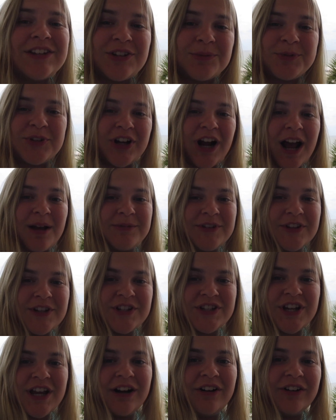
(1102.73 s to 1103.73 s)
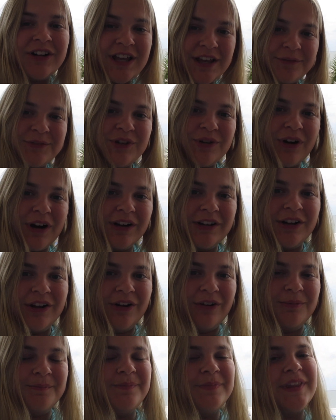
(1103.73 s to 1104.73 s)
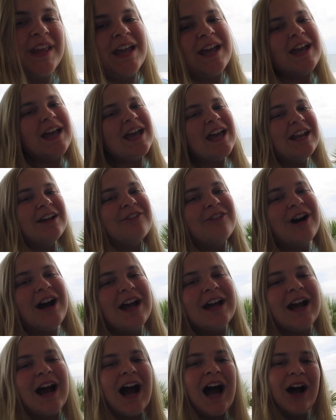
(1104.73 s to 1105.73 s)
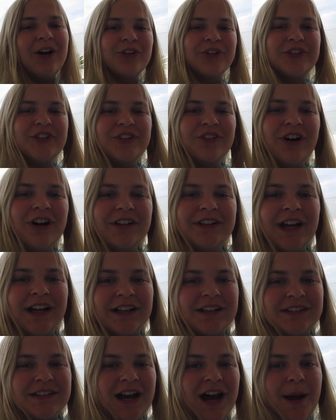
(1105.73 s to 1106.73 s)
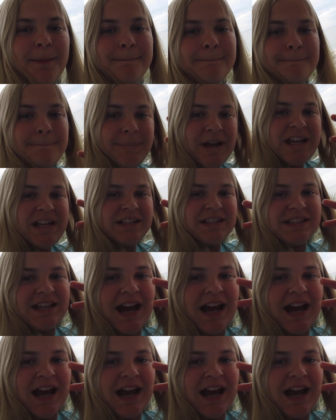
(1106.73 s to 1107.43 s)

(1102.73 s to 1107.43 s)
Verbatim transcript: subscribe to the channel if you are new. Anyway, I will see you all next time. Peace